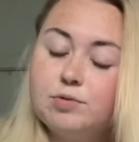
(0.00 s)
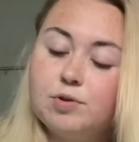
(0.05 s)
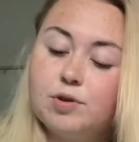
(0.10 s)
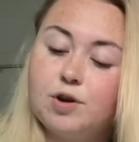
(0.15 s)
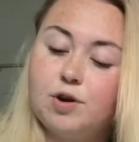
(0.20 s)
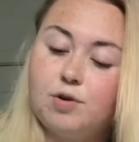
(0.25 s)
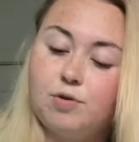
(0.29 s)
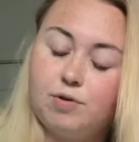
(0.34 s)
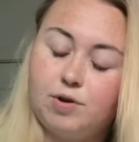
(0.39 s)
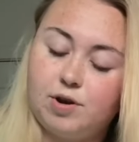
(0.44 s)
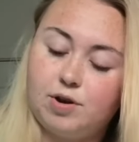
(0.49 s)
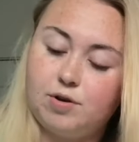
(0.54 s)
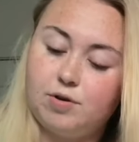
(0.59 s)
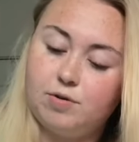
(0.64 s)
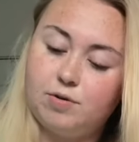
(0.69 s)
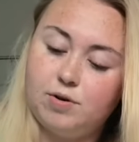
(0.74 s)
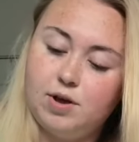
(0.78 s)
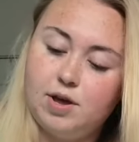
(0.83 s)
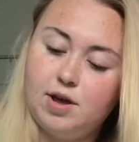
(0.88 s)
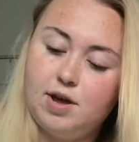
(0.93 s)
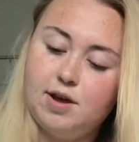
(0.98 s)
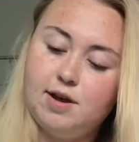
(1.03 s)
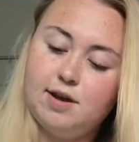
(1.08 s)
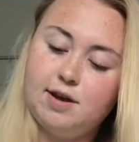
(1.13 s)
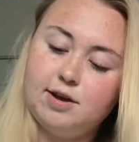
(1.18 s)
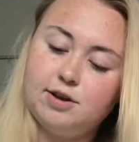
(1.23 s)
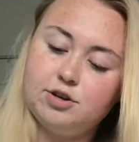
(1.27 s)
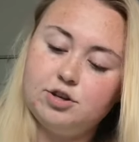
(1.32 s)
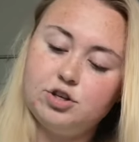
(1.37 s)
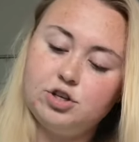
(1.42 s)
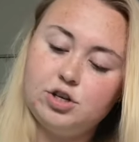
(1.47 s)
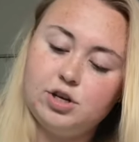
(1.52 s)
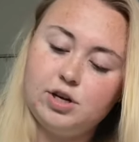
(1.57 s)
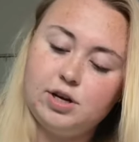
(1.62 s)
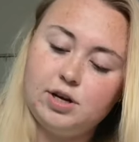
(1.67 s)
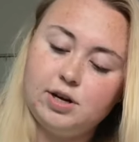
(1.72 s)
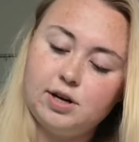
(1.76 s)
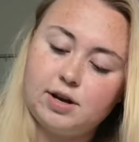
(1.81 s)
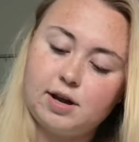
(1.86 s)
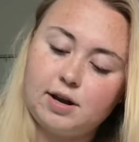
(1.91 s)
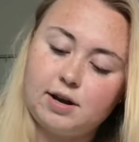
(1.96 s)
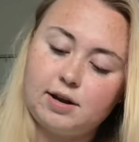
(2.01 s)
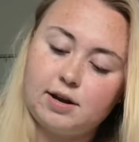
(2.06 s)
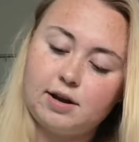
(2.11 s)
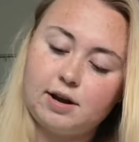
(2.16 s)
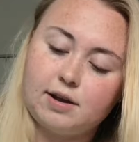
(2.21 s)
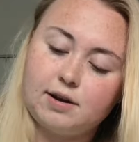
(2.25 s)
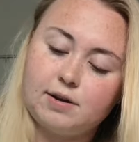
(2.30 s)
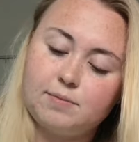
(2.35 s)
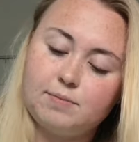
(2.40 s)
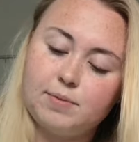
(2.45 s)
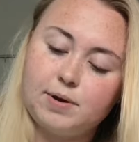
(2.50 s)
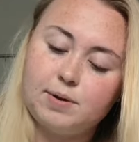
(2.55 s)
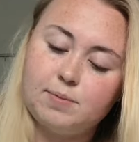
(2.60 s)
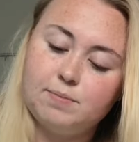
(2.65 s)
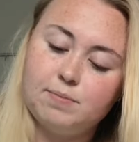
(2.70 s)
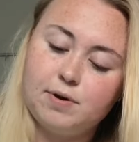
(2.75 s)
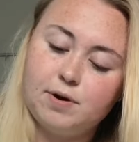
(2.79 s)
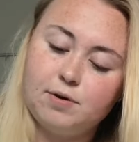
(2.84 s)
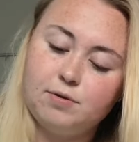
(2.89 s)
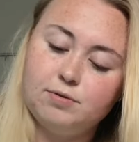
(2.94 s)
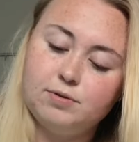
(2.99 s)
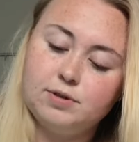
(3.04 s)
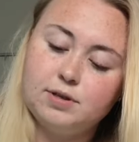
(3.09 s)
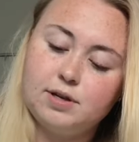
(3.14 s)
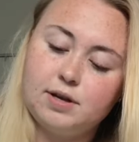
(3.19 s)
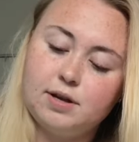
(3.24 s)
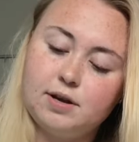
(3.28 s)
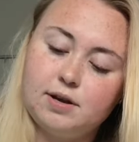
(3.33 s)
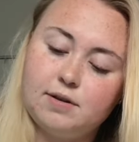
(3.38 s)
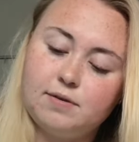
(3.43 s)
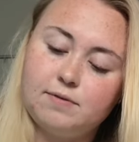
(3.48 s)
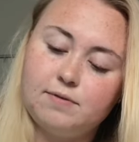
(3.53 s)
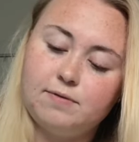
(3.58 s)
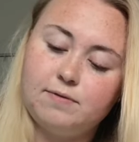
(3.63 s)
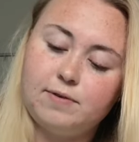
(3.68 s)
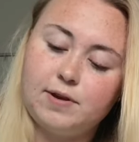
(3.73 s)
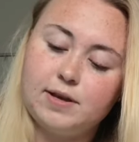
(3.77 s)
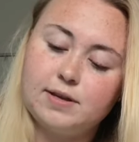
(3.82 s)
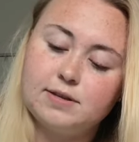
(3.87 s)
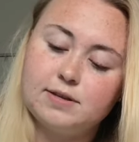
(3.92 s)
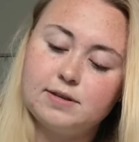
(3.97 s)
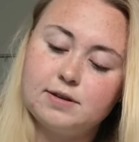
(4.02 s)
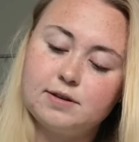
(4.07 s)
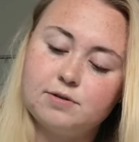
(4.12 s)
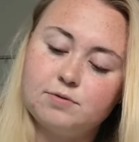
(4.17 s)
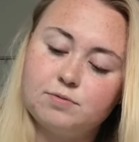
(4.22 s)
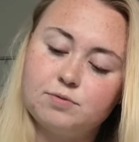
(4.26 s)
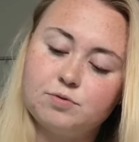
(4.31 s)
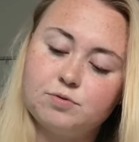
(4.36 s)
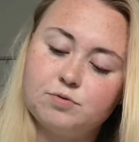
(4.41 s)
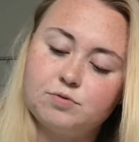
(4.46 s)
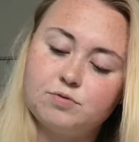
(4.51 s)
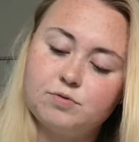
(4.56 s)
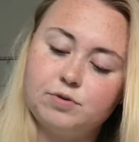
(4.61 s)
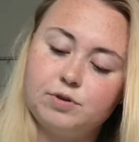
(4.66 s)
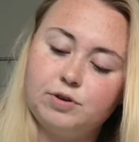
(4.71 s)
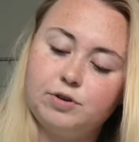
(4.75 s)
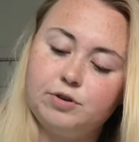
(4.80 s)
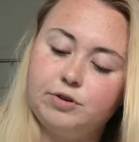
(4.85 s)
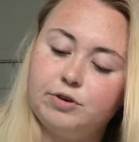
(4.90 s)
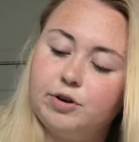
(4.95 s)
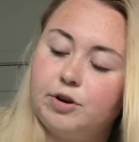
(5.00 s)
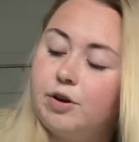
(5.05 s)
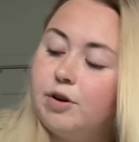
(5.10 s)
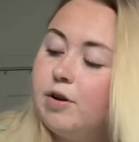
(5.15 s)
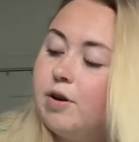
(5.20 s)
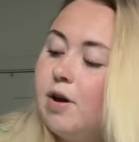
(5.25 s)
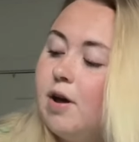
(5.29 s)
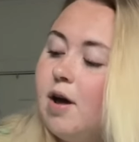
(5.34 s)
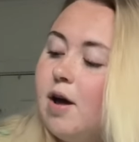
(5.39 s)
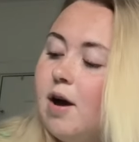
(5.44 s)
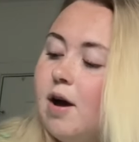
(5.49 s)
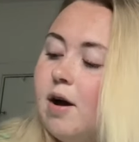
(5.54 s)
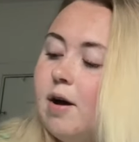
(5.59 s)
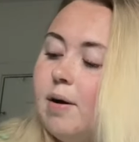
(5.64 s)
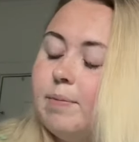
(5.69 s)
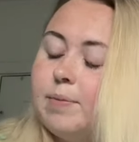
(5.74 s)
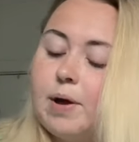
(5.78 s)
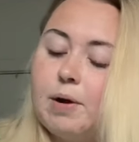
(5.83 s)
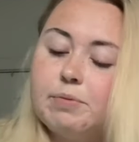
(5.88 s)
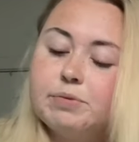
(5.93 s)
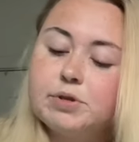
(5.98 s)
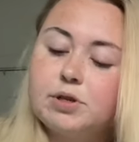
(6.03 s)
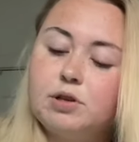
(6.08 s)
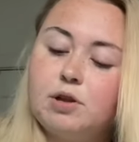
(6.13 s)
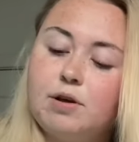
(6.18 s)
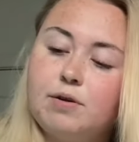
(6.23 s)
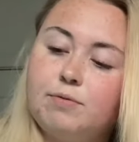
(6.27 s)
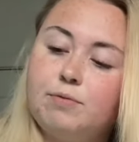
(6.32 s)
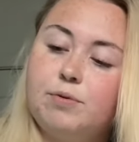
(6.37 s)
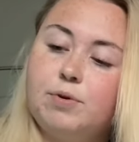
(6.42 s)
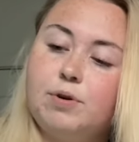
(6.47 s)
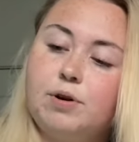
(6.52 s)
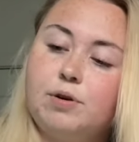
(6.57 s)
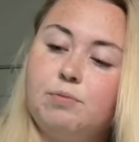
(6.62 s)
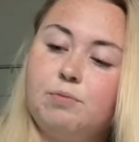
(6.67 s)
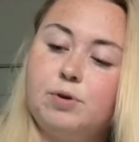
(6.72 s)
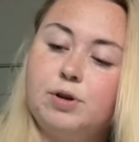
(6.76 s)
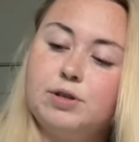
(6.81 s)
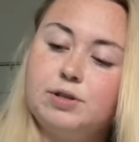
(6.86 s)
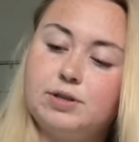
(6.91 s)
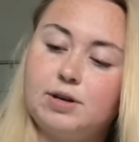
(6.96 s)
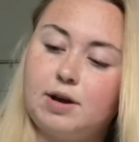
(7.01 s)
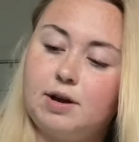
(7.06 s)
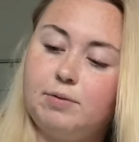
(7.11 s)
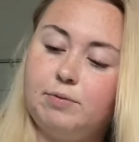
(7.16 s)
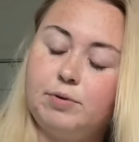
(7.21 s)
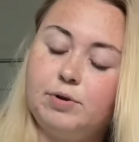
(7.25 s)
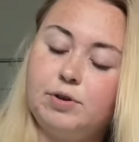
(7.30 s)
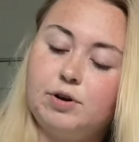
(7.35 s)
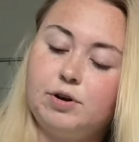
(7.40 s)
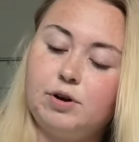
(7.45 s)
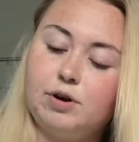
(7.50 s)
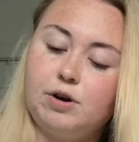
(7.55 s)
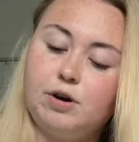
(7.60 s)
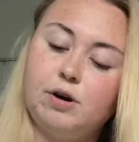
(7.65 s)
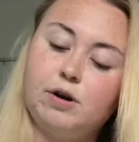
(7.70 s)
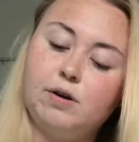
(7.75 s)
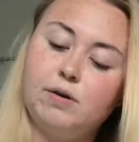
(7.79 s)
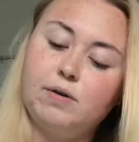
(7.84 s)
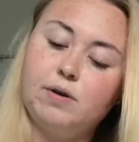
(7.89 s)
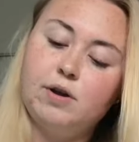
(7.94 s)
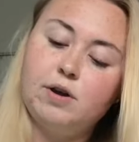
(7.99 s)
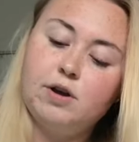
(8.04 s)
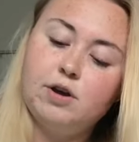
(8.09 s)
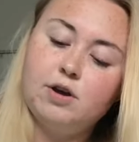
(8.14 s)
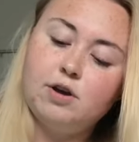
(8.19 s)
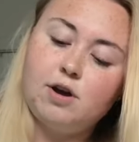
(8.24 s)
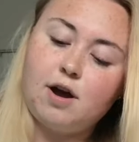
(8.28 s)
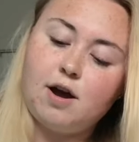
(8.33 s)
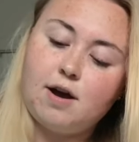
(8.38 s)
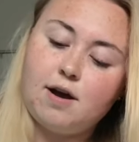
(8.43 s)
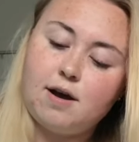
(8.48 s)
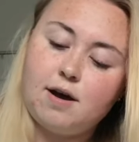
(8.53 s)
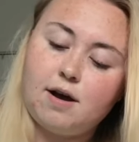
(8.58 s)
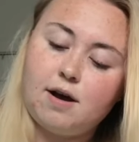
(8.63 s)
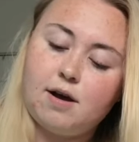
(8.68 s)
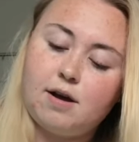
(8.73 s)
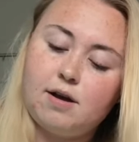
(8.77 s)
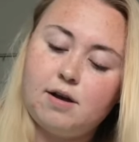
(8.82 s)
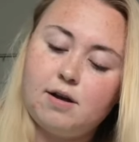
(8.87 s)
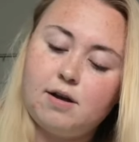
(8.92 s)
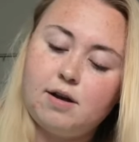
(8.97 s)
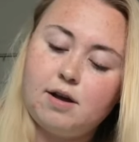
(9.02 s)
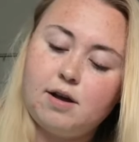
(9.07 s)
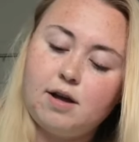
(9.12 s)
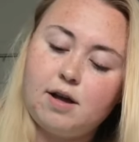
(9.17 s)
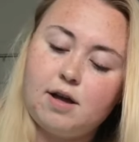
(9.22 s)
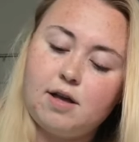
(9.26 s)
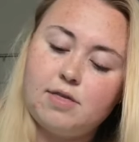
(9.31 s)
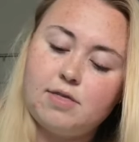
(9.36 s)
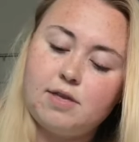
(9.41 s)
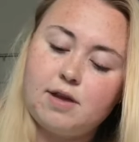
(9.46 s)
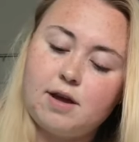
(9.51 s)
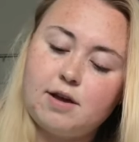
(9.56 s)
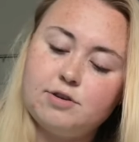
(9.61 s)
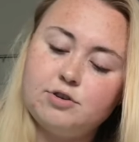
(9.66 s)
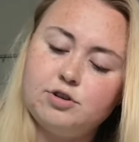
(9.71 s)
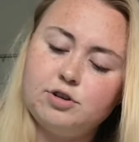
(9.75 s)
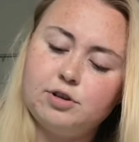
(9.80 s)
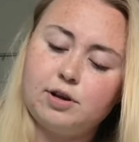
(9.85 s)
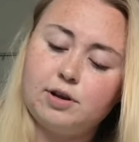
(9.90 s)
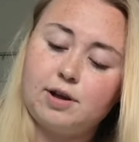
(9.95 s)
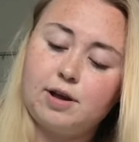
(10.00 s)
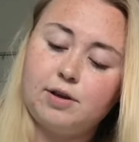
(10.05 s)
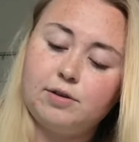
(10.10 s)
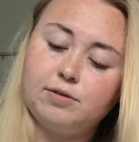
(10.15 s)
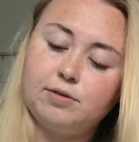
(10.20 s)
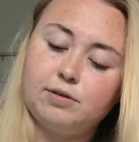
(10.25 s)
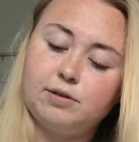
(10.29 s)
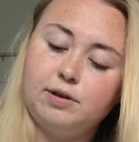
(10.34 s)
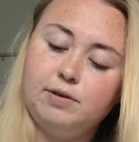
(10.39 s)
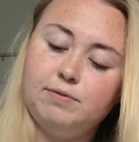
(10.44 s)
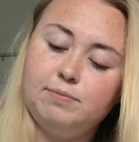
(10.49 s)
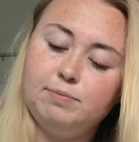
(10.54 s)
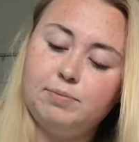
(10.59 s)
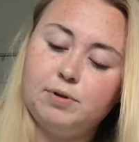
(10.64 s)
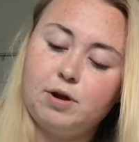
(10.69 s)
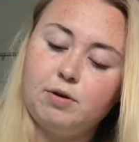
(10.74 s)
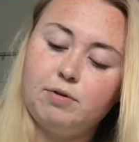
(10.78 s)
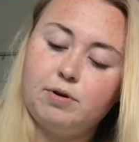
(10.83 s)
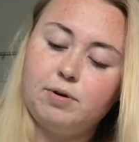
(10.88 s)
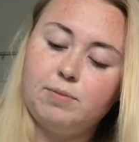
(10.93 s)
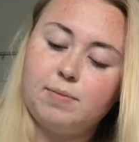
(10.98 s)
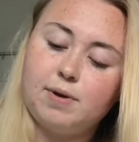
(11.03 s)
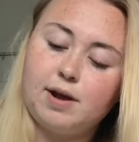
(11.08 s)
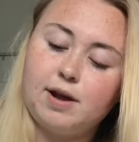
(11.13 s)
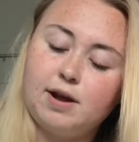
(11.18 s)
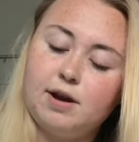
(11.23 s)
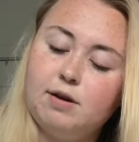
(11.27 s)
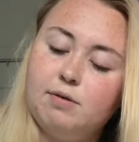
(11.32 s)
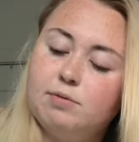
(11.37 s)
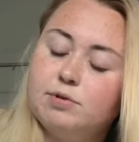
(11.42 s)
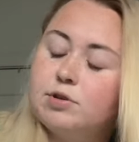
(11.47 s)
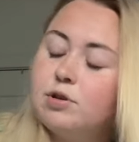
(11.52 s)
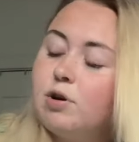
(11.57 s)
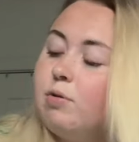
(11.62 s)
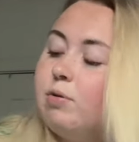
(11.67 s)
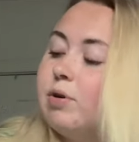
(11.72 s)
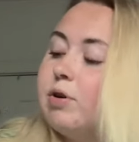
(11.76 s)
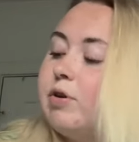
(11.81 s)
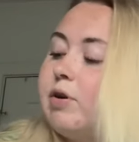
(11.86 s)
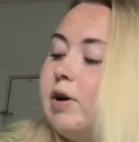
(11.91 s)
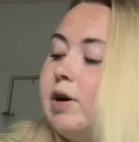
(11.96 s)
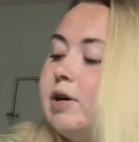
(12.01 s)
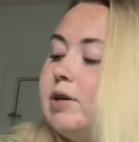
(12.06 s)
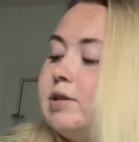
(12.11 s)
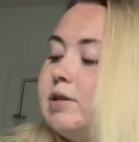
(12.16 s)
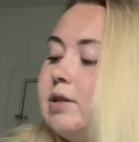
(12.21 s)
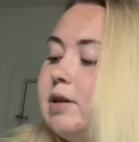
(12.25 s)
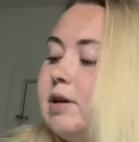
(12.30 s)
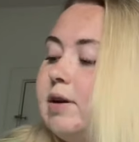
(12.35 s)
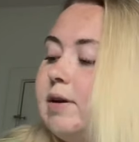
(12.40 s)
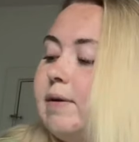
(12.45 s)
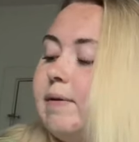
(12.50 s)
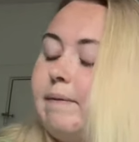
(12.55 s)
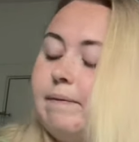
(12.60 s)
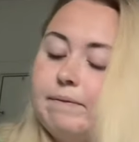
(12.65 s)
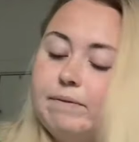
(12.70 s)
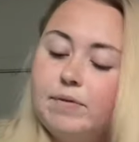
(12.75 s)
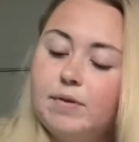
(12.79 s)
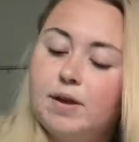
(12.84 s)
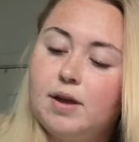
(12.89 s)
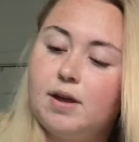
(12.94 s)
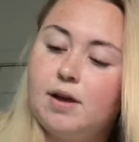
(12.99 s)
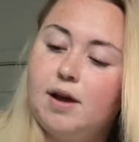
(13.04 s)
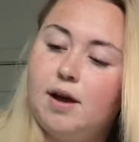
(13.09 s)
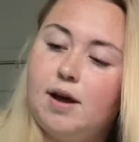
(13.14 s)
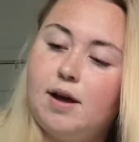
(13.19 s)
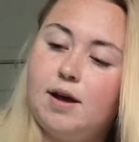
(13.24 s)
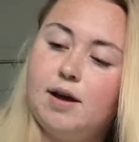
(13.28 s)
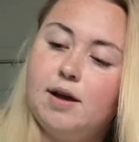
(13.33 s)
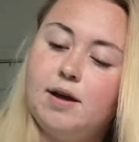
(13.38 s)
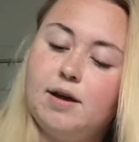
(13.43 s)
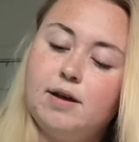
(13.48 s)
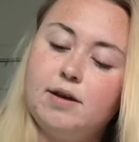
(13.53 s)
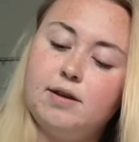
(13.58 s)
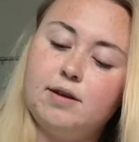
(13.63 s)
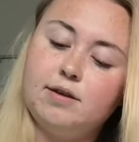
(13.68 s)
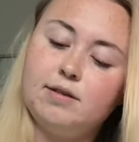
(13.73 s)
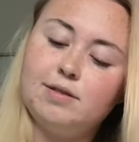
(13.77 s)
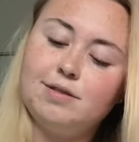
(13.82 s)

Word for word: with Coco and she kind of guided me in posing and faces, which was really good. Um, that was a lot of one-on-one -on -one time with her. Uh, and then she like held the leaf blower and my hair was going crazy. And